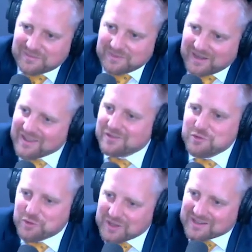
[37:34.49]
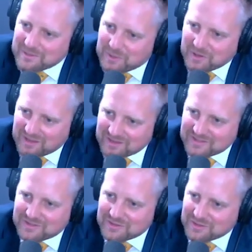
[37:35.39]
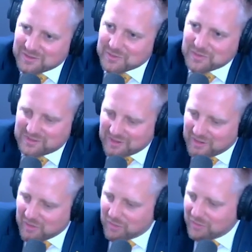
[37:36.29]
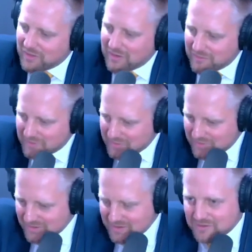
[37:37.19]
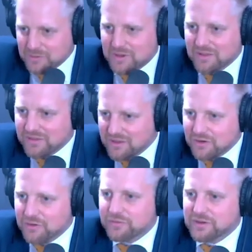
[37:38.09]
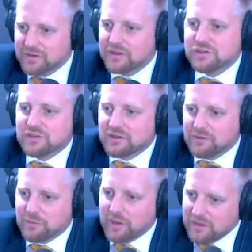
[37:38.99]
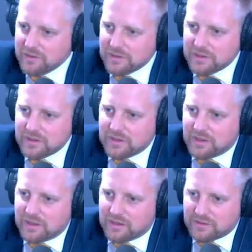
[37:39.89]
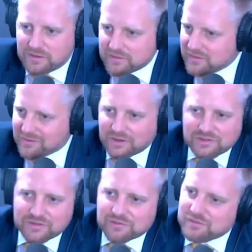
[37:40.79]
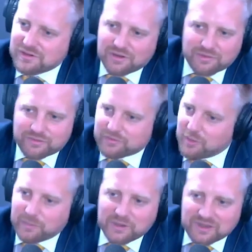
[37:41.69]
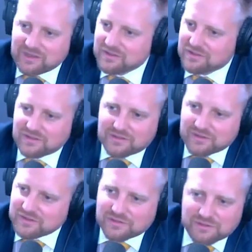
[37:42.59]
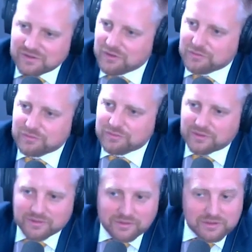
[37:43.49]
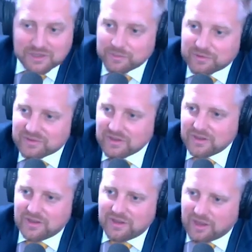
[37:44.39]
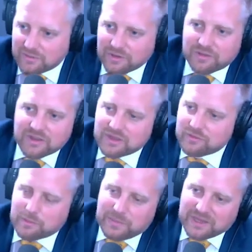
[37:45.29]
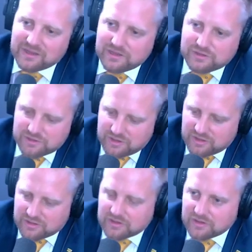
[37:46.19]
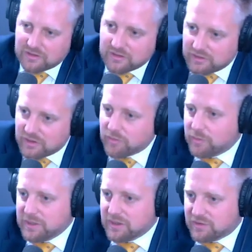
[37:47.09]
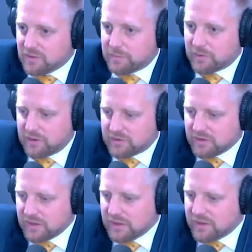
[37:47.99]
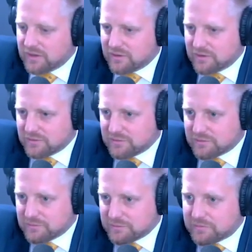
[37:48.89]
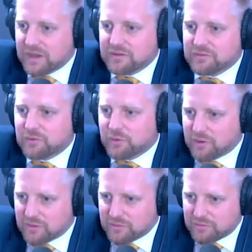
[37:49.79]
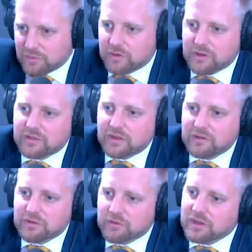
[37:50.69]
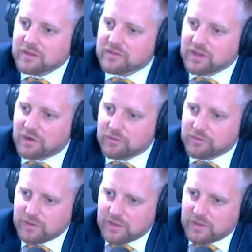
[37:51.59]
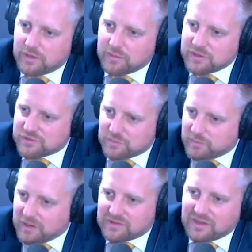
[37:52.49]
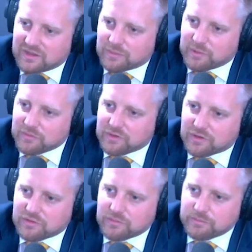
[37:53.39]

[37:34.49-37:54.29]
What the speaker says: electronic Liberland with everything that you can think of in a digital way. And the registry of companies, the registry of ships, everything in one package. And then there will be a separate fight for the territory itself, which might take a couple of years.